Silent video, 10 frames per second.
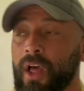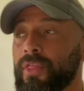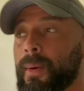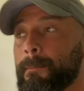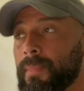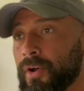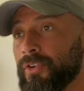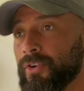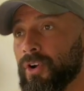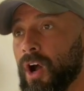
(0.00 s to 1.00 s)
the
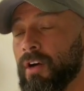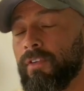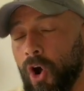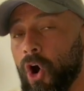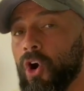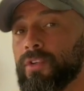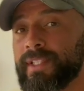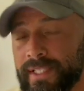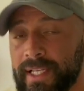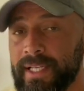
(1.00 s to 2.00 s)
mother of all
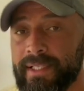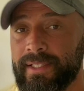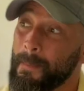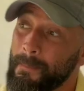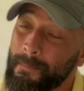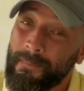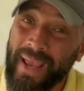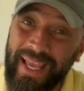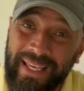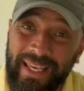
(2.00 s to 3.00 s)
cities,
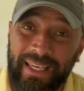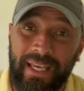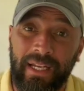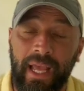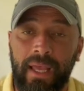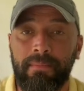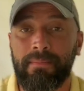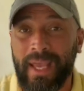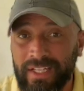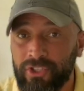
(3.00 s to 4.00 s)
making it a
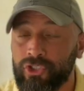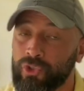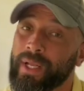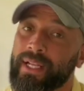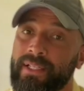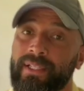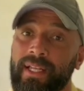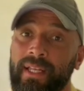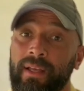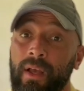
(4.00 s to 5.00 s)
major trading
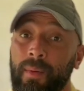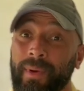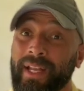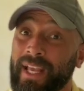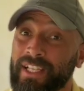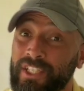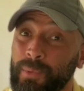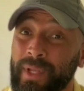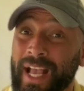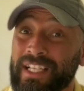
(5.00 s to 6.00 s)
city. But
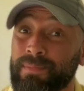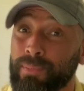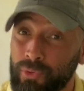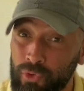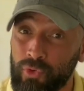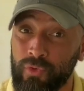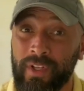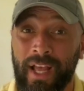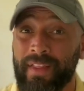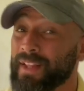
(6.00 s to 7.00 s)
history has proved
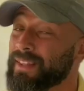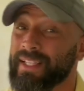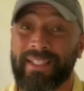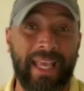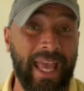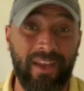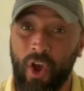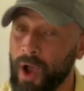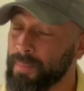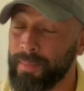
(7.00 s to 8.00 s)
that this
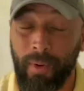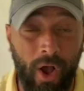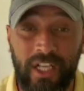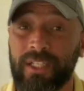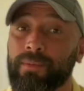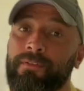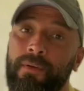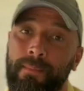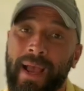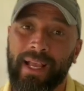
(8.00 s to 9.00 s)
cannot be possible for
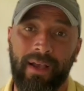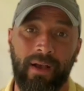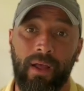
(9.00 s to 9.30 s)
Mecca.